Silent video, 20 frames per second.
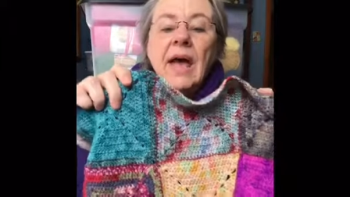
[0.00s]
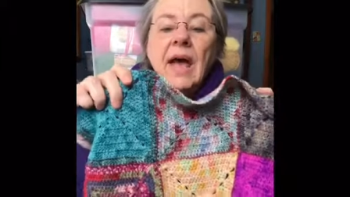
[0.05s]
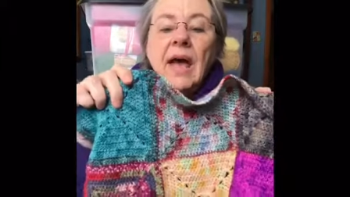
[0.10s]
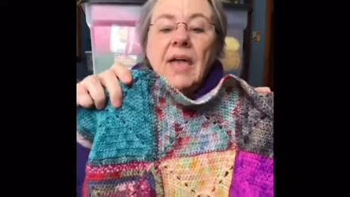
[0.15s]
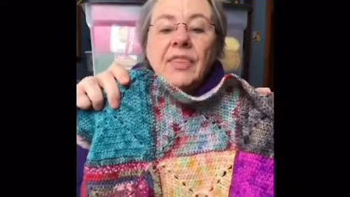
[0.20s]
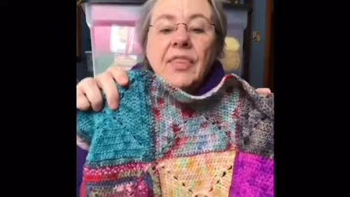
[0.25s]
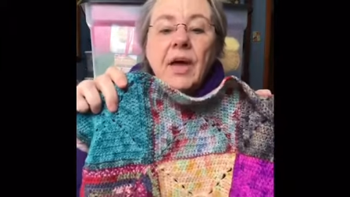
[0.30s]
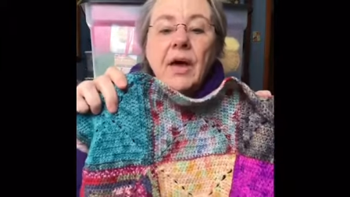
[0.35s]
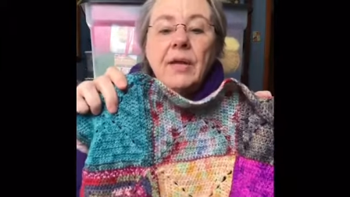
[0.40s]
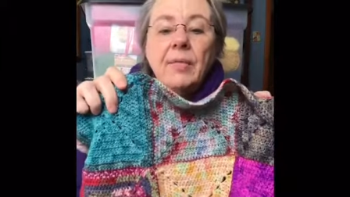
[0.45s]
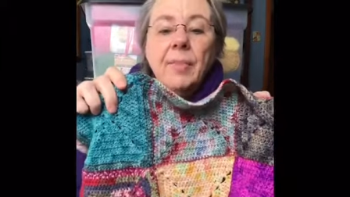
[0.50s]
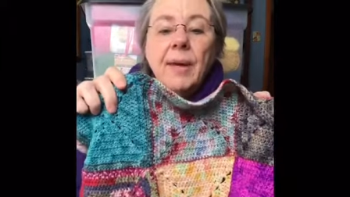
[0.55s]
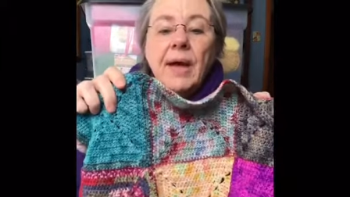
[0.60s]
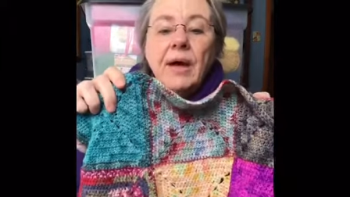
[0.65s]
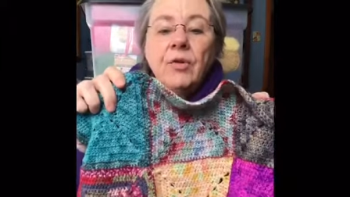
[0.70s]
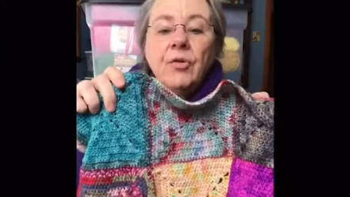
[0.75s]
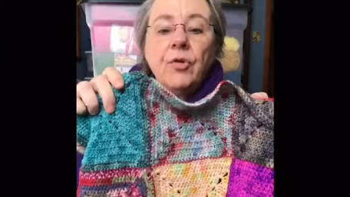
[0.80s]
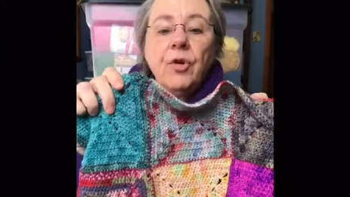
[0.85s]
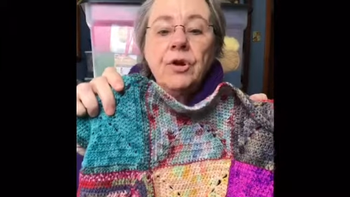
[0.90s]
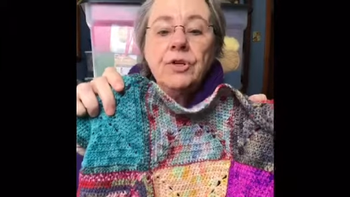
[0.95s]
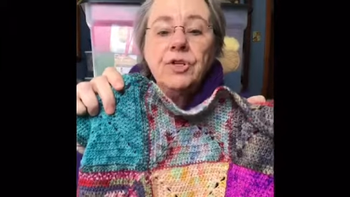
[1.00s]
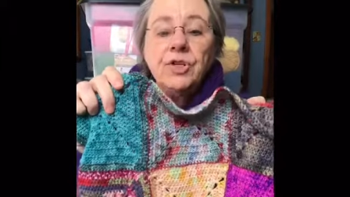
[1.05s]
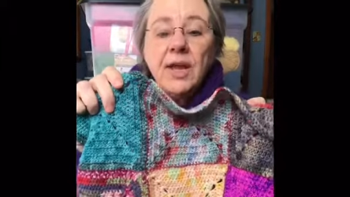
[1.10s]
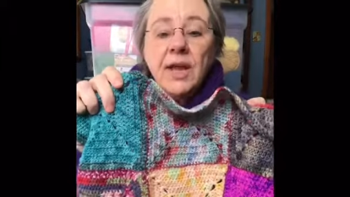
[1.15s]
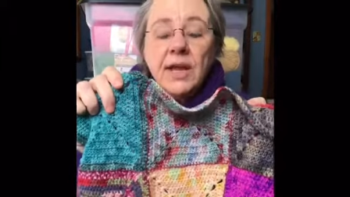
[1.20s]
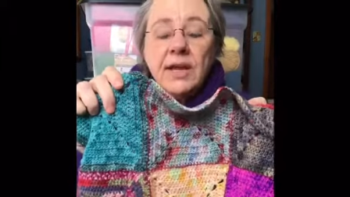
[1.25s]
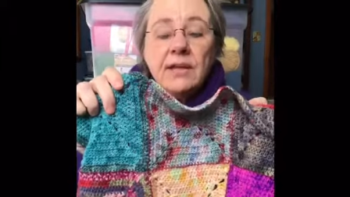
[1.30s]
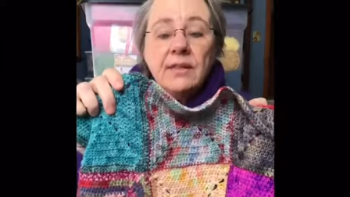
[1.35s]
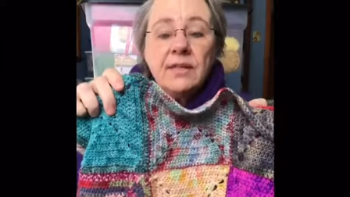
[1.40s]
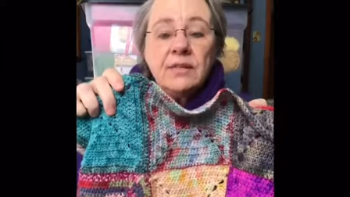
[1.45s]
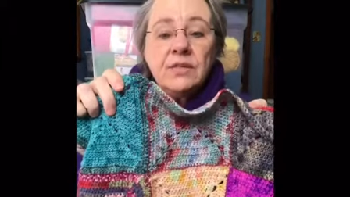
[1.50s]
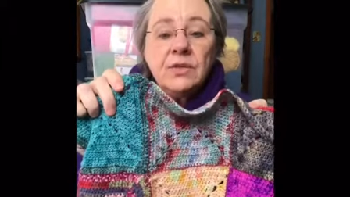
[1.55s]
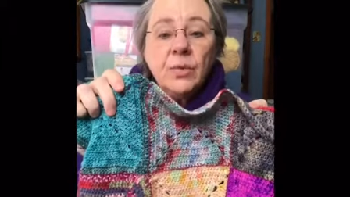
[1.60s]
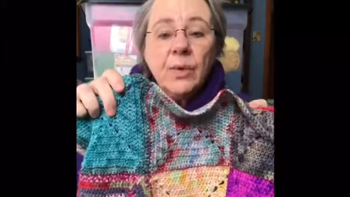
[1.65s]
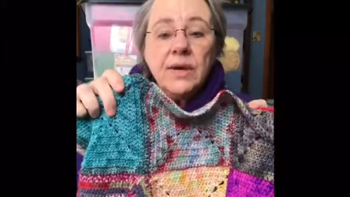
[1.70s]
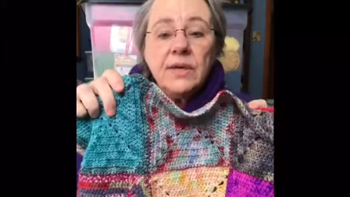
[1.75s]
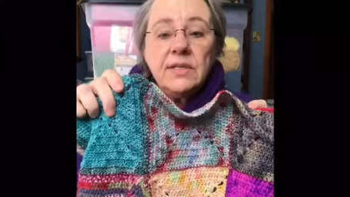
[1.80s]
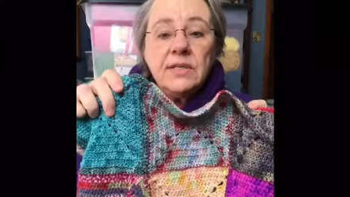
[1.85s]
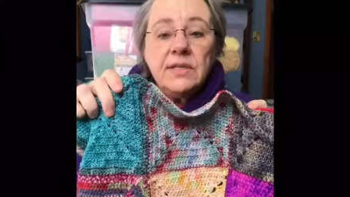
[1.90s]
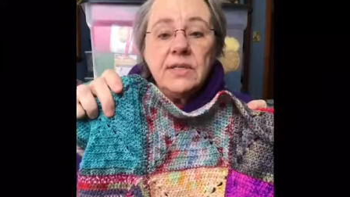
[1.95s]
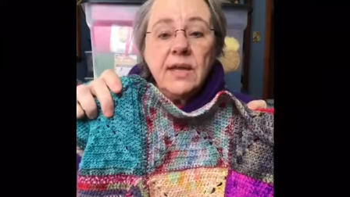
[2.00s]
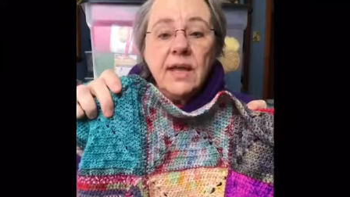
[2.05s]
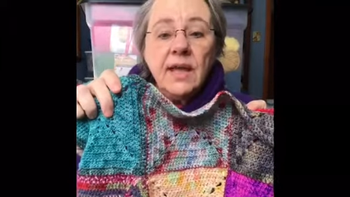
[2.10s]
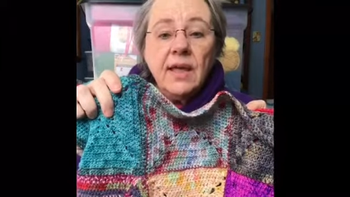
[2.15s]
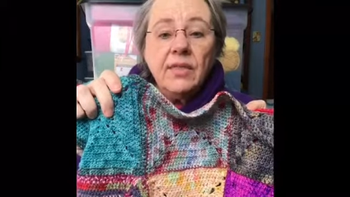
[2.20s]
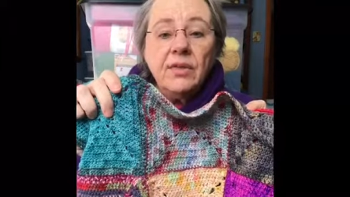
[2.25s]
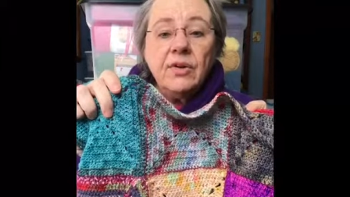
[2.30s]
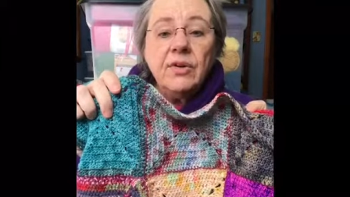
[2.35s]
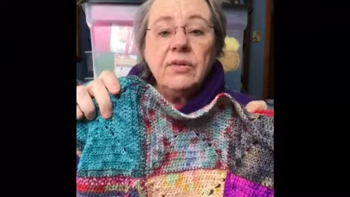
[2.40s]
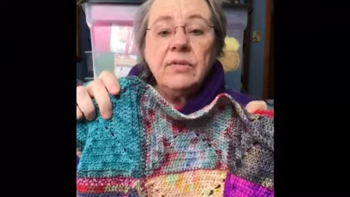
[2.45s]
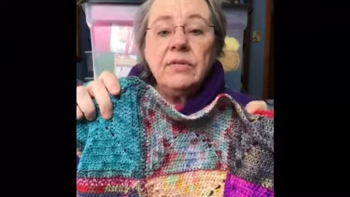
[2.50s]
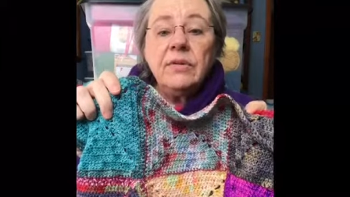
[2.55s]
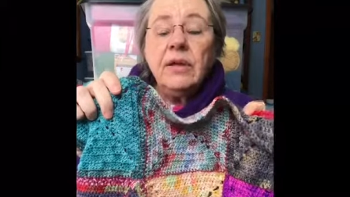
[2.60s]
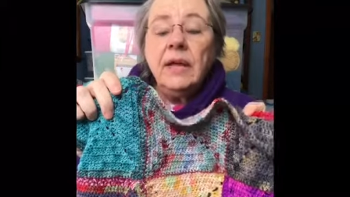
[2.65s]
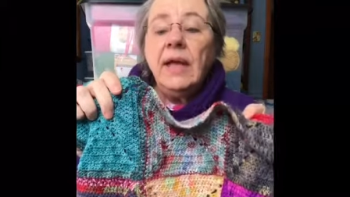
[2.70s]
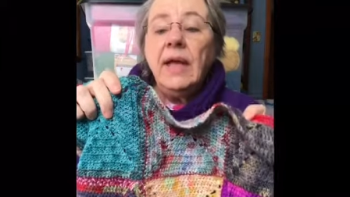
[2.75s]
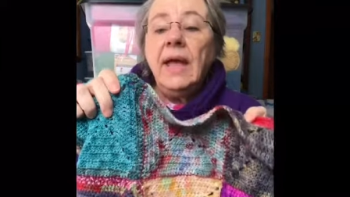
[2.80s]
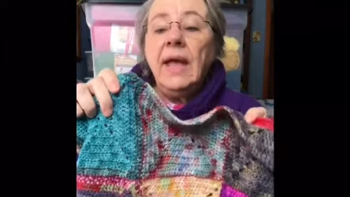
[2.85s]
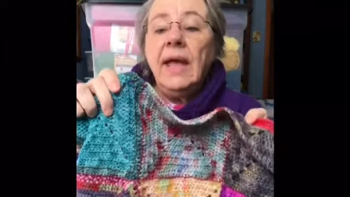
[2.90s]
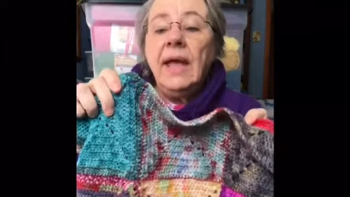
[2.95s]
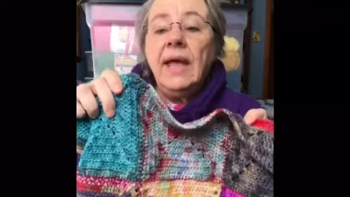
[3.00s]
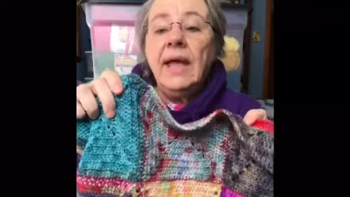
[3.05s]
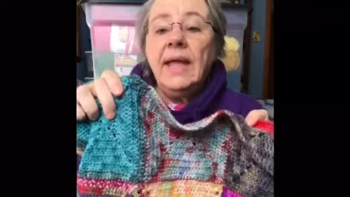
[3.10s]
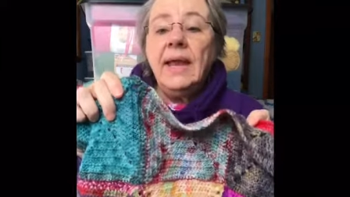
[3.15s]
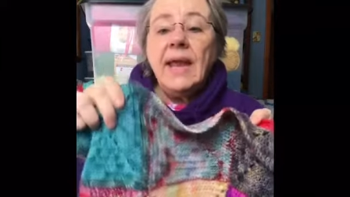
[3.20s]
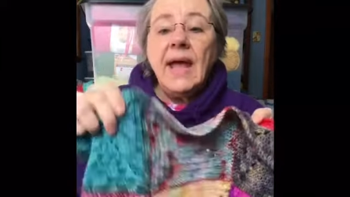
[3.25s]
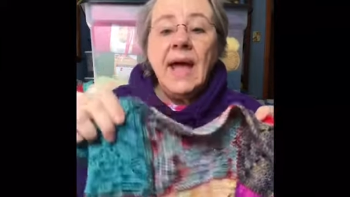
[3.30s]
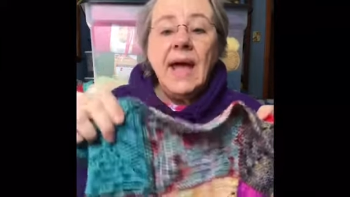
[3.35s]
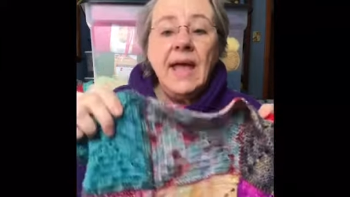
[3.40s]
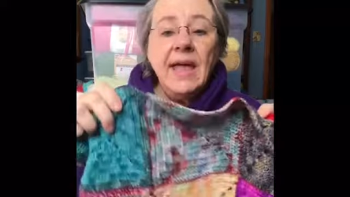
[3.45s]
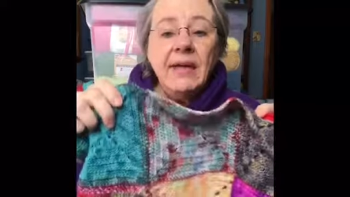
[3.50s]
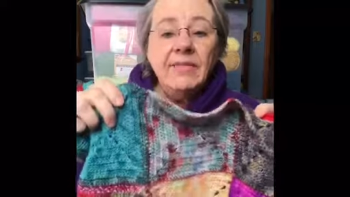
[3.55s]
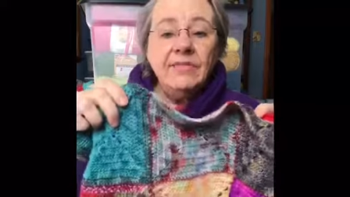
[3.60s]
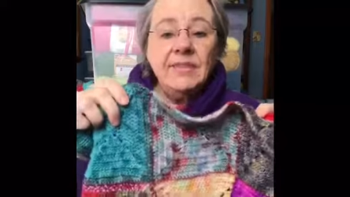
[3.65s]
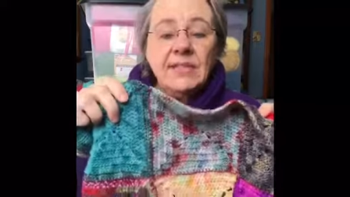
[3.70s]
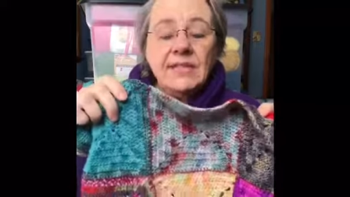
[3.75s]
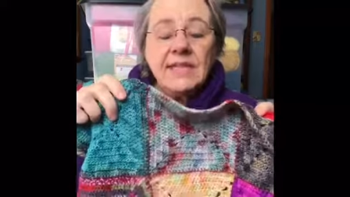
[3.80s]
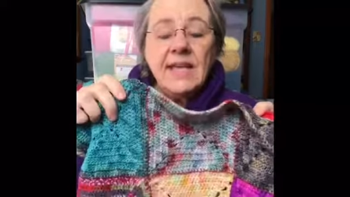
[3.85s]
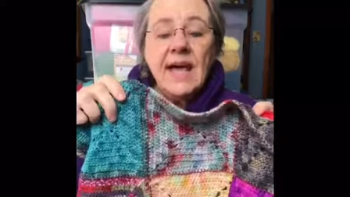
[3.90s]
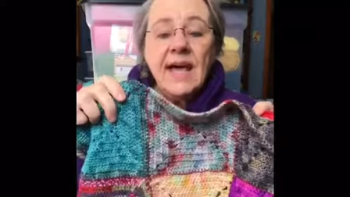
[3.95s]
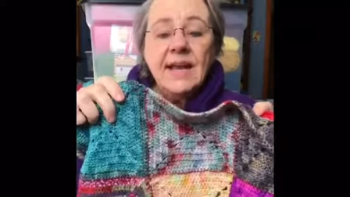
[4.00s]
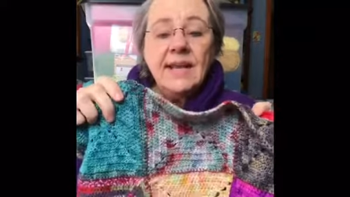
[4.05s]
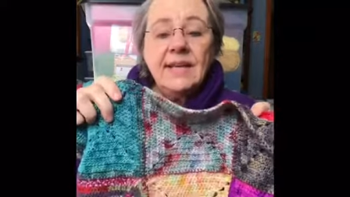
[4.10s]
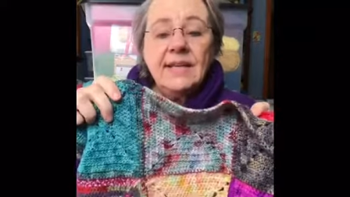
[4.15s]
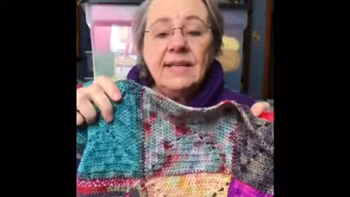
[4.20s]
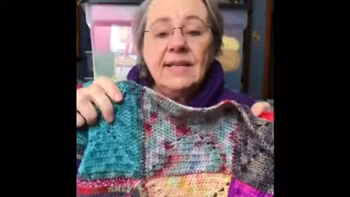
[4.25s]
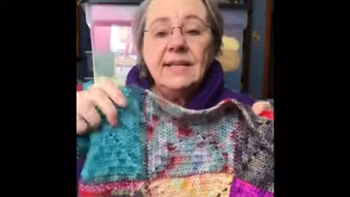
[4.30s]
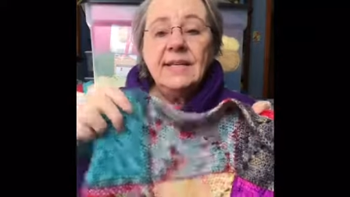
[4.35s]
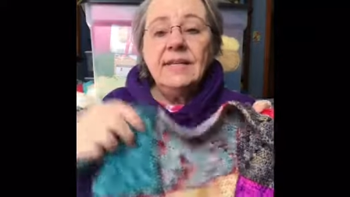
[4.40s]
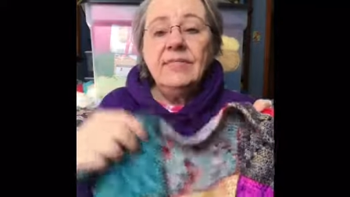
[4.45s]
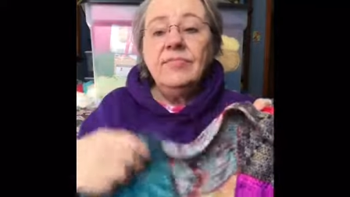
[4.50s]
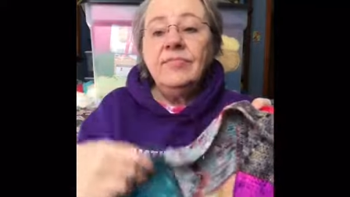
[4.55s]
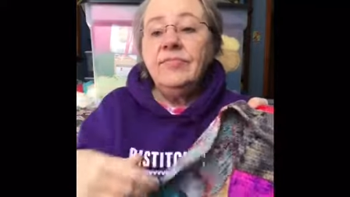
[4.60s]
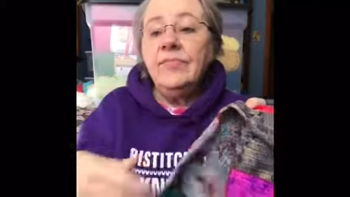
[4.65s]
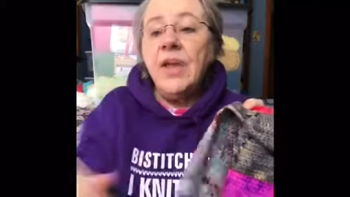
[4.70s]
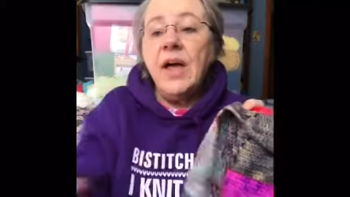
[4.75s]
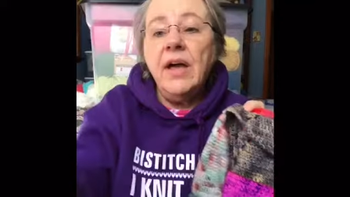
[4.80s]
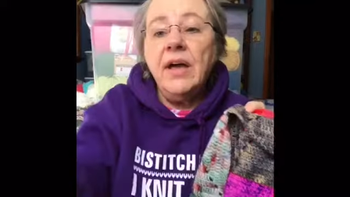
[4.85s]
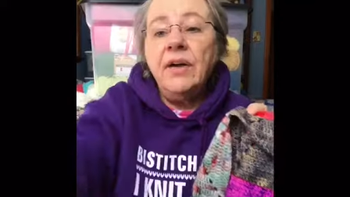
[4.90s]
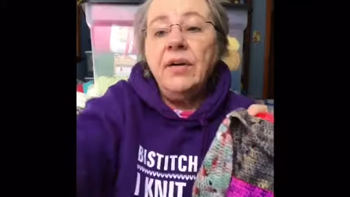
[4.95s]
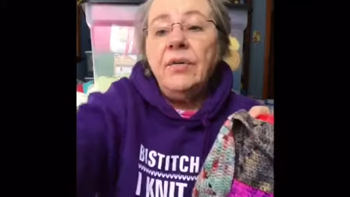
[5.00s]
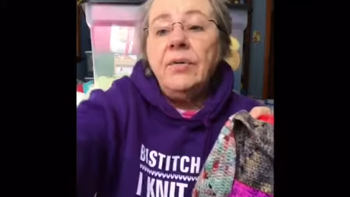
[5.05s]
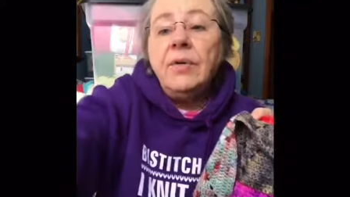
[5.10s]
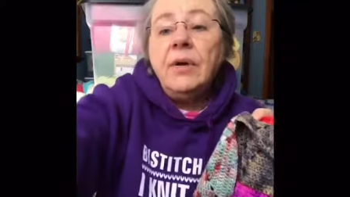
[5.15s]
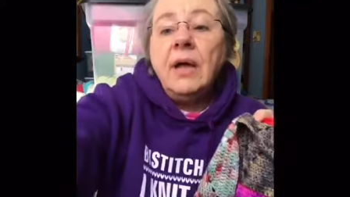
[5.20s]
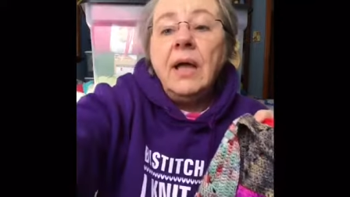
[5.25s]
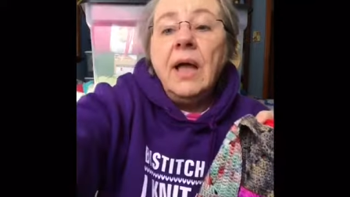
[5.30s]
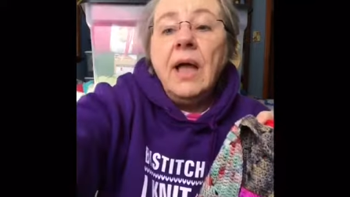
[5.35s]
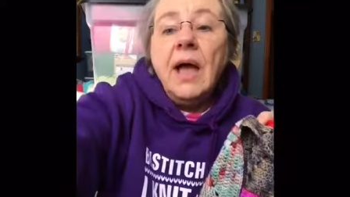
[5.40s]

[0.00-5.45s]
I thought about crocheting the squares together and I have decided no,